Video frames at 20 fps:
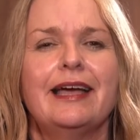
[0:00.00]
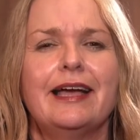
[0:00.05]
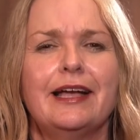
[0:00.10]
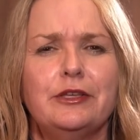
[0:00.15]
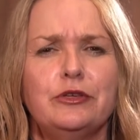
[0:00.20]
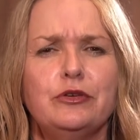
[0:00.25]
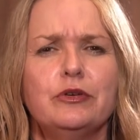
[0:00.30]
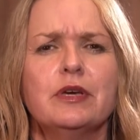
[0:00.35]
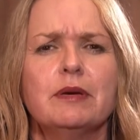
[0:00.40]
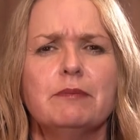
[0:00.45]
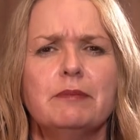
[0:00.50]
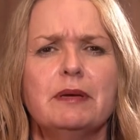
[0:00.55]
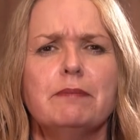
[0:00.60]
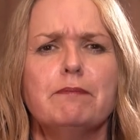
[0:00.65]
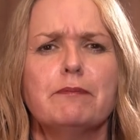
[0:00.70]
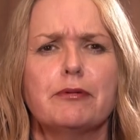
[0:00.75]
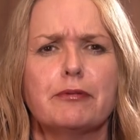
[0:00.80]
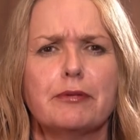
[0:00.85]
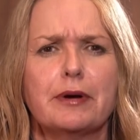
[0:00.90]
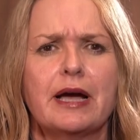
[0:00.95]
And you can be
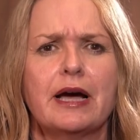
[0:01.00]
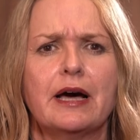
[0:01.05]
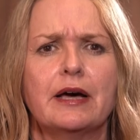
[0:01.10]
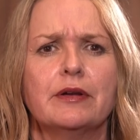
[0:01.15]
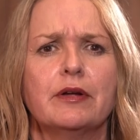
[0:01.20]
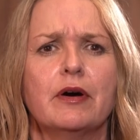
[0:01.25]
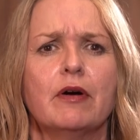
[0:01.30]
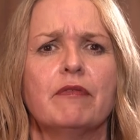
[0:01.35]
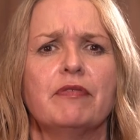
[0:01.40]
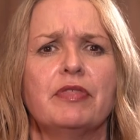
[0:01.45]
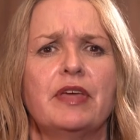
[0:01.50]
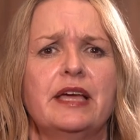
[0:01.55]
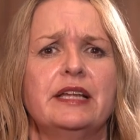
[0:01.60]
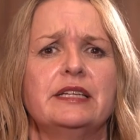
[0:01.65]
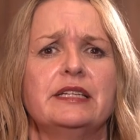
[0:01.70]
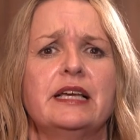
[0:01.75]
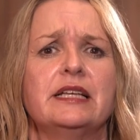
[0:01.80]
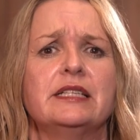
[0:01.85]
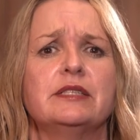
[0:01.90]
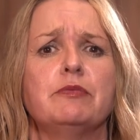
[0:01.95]
proud of
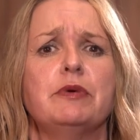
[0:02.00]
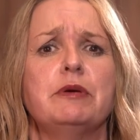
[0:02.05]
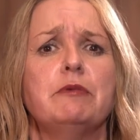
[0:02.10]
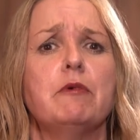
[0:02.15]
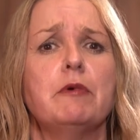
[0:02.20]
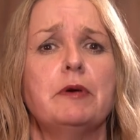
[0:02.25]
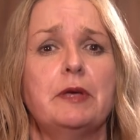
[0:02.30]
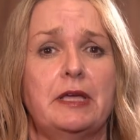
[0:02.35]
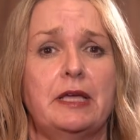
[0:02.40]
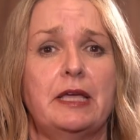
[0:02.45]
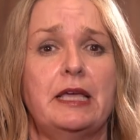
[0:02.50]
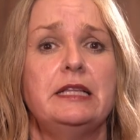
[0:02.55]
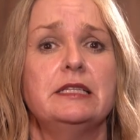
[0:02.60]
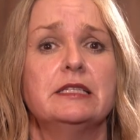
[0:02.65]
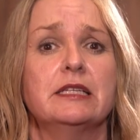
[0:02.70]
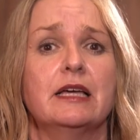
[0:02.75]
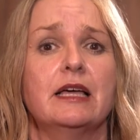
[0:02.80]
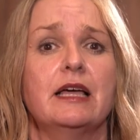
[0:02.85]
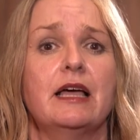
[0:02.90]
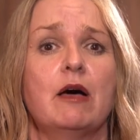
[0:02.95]
that as we will
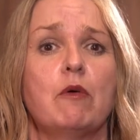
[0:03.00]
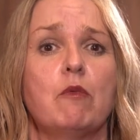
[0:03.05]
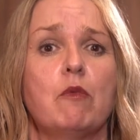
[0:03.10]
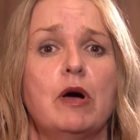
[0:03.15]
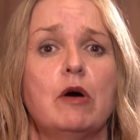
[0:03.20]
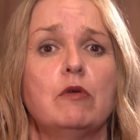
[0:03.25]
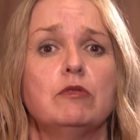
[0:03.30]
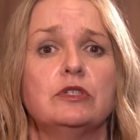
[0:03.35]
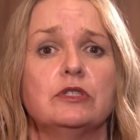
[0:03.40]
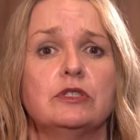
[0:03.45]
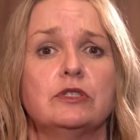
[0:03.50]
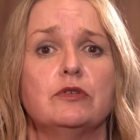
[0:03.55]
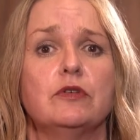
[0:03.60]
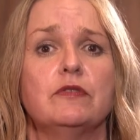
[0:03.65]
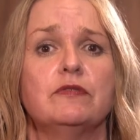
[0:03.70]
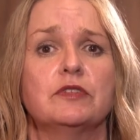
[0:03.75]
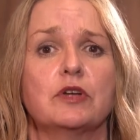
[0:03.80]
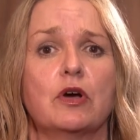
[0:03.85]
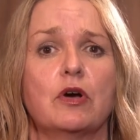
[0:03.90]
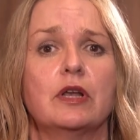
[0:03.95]
enter a
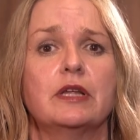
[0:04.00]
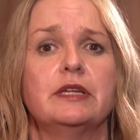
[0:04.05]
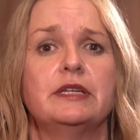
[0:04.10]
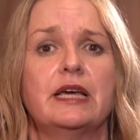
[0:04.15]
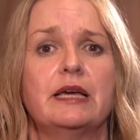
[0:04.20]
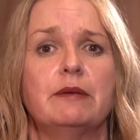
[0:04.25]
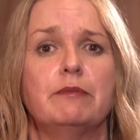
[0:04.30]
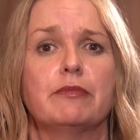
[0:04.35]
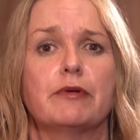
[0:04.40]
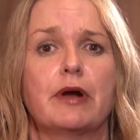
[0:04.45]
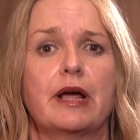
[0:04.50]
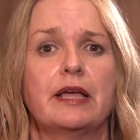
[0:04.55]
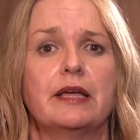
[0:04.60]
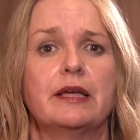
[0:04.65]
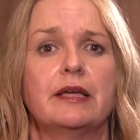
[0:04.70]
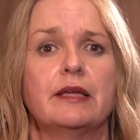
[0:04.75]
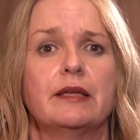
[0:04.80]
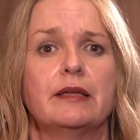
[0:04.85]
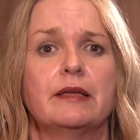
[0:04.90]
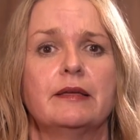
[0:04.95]
well-deserved holiday
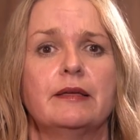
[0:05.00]
break.